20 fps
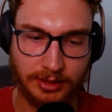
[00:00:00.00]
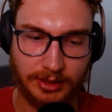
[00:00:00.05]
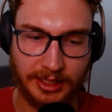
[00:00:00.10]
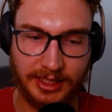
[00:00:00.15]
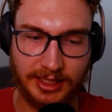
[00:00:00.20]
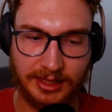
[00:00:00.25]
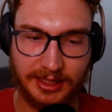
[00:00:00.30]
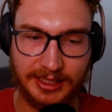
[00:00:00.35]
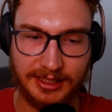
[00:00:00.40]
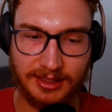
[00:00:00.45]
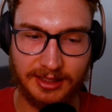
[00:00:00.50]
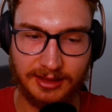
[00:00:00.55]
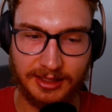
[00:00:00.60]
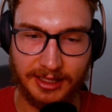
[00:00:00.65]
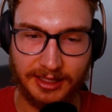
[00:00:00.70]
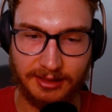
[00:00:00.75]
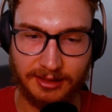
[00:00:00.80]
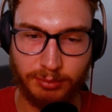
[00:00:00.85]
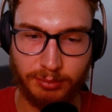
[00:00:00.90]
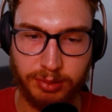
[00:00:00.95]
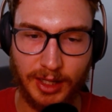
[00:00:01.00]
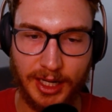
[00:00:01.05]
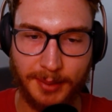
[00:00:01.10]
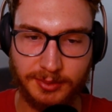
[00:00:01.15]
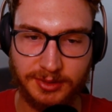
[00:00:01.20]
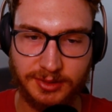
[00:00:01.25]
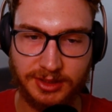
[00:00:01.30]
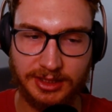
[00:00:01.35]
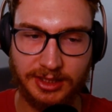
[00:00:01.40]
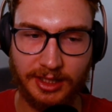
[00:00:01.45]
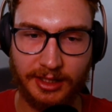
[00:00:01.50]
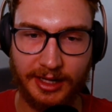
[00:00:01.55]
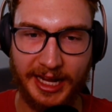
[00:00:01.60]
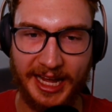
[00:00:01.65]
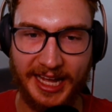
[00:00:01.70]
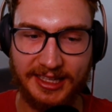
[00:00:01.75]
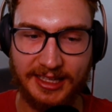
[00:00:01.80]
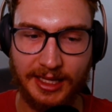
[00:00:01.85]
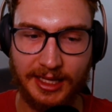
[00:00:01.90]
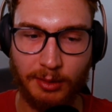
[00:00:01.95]
anything that popped into their
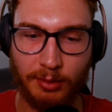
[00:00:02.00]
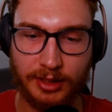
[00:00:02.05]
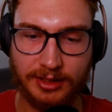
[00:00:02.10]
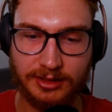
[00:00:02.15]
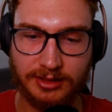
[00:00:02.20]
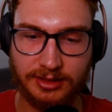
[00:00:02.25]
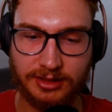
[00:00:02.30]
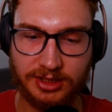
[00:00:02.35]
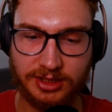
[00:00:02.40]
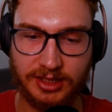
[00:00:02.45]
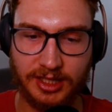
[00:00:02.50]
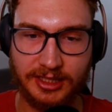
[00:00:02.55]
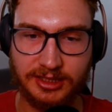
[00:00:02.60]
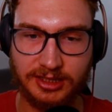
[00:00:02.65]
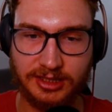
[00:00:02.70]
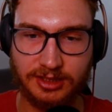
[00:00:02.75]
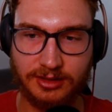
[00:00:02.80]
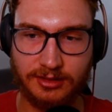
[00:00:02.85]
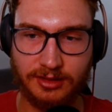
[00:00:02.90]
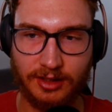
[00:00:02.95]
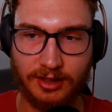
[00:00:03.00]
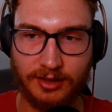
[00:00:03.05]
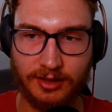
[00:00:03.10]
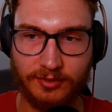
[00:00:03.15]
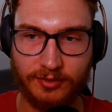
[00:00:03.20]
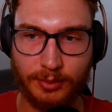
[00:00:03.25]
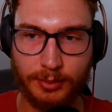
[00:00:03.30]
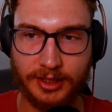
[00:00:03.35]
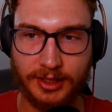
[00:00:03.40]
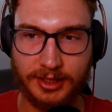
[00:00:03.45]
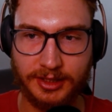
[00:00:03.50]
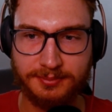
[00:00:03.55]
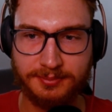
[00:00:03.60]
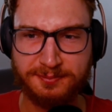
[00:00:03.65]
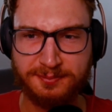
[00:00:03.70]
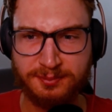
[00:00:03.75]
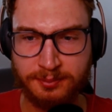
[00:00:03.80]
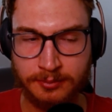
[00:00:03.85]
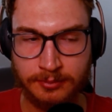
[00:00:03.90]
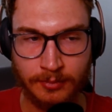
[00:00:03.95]
head that they want to discuss from a
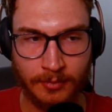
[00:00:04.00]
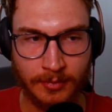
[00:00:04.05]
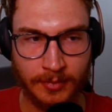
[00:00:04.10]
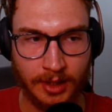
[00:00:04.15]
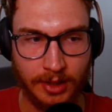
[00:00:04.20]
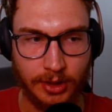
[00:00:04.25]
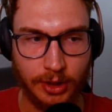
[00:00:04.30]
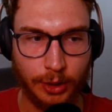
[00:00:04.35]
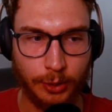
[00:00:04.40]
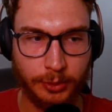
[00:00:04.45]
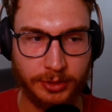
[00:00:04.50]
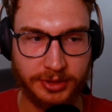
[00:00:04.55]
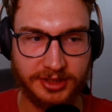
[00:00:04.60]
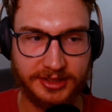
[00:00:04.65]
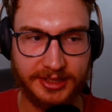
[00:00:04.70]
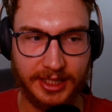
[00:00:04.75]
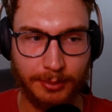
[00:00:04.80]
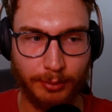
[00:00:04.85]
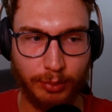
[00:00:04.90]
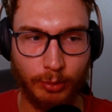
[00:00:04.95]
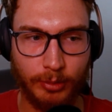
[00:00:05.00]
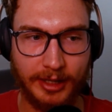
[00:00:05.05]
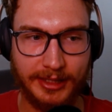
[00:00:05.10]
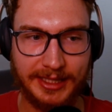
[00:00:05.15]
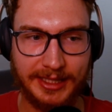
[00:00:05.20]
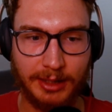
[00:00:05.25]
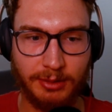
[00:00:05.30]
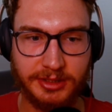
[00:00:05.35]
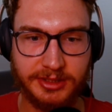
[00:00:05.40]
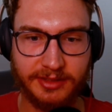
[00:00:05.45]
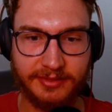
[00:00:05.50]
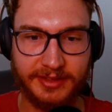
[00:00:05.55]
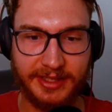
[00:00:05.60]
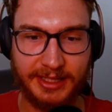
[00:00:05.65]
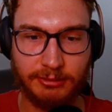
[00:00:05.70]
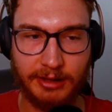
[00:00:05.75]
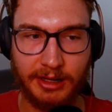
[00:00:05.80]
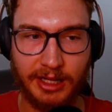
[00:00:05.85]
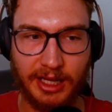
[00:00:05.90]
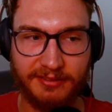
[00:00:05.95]
news standpoint that was of any
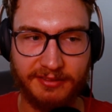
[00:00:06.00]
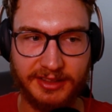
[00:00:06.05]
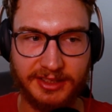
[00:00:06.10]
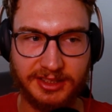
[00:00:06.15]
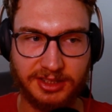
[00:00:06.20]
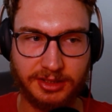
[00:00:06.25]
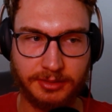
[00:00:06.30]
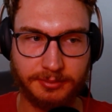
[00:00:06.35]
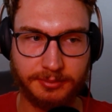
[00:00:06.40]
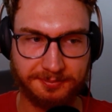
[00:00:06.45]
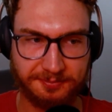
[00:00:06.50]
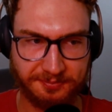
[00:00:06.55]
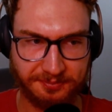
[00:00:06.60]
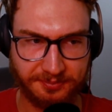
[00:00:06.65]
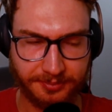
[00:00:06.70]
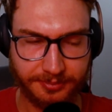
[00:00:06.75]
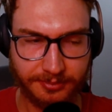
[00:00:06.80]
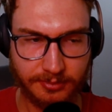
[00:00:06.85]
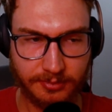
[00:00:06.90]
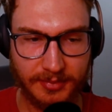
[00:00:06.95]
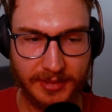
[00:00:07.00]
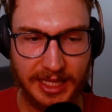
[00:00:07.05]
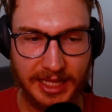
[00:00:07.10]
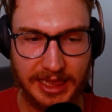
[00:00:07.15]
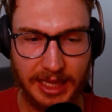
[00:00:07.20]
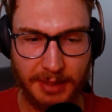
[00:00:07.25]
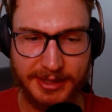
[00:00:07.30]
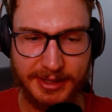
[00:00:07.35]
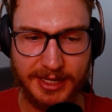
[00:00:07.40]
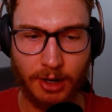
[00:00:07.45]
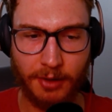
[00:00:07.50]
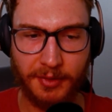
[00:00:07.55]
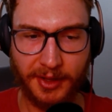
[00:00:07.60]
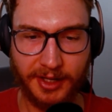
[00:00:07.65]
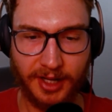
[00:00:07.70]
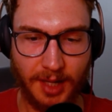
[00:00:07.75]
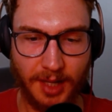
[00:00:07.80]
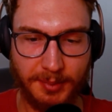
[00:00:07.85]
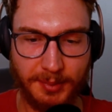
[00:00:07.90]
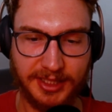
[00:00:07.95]
relevance? Let me know in the
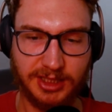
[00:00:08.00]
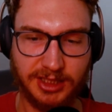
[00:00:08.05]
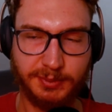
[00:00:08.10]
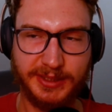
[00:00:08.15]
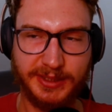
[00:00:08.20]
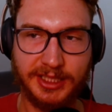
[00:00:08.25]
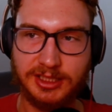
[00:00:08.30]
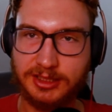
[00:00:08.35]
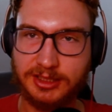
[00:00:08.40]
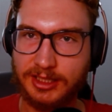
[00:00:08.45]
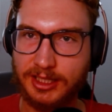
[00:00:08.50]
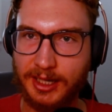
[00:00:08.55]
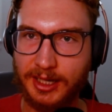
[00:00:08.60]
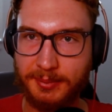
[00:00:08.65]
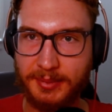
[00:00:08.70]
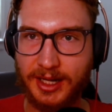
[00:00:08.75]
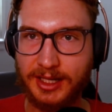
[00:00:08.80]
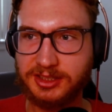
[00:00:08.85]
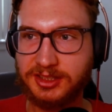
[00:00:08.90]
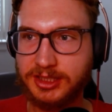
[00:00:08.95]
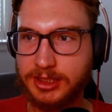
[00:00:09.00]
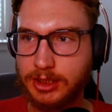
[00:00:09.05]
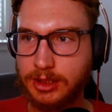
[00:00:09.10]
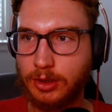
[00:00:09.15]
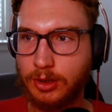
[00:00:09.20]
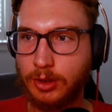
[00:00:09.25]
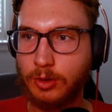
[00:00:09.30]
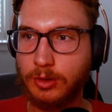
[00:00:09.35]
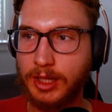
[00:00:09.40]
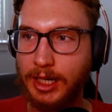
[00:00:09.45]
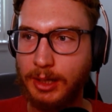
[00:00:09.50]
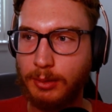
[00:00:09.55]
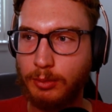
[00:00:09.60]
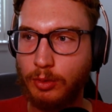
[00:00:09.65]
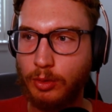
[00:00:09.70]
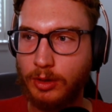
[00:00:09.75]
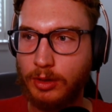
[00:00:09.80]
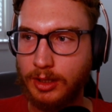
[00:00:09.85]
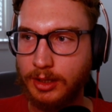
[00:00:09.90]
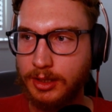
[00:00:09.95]
comments because I'm not seeing a whole lot
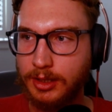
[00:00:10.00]
more.